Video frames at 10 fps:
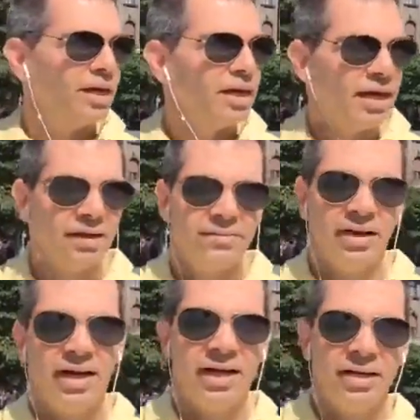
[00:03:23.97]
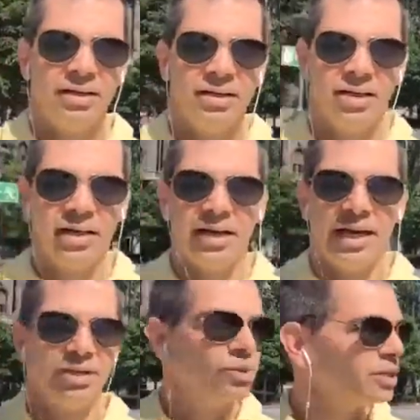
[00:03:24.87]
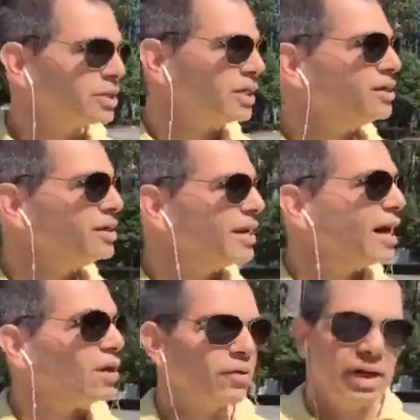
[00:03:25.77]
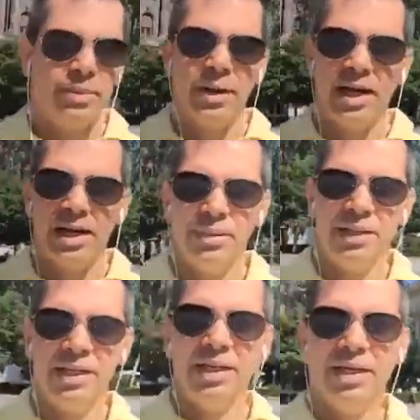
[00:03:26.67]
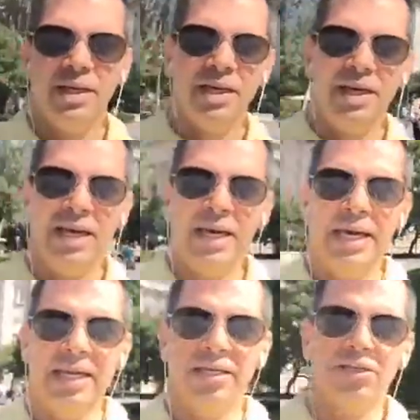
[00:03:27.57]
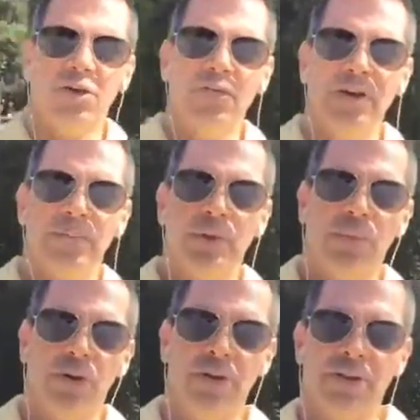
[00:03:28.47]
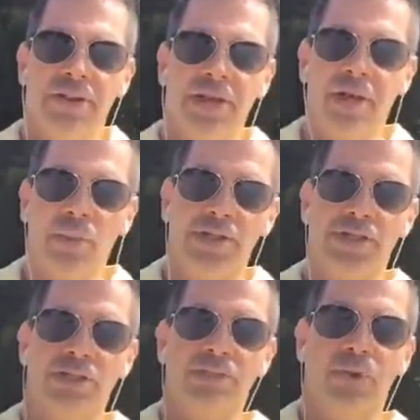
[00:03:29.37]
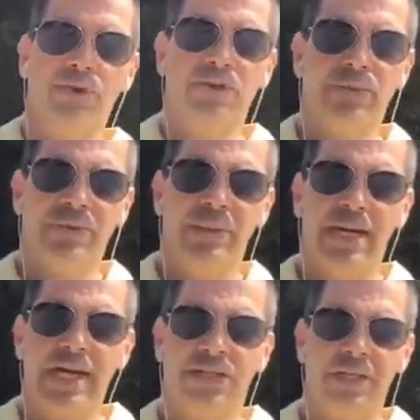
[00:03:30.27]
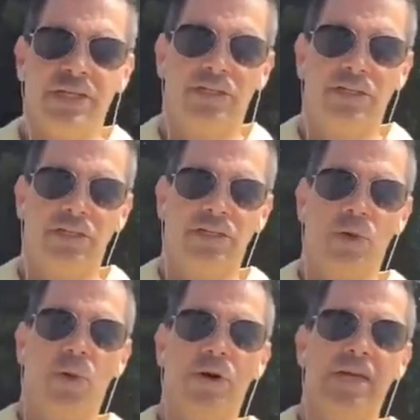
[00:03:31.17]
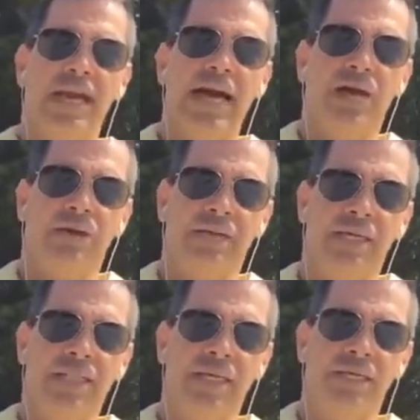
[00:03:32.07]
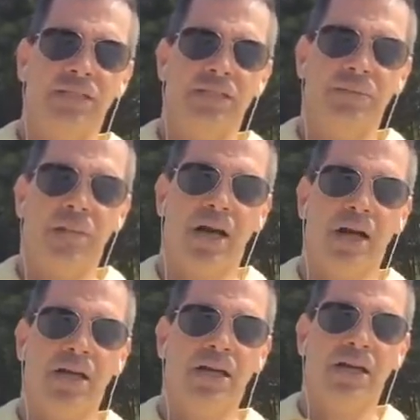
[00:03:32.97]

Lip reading: and find, as you will see now right behind me, a Soviet memorial there, which is, most of them have been actually torn down in the Eastern Bloc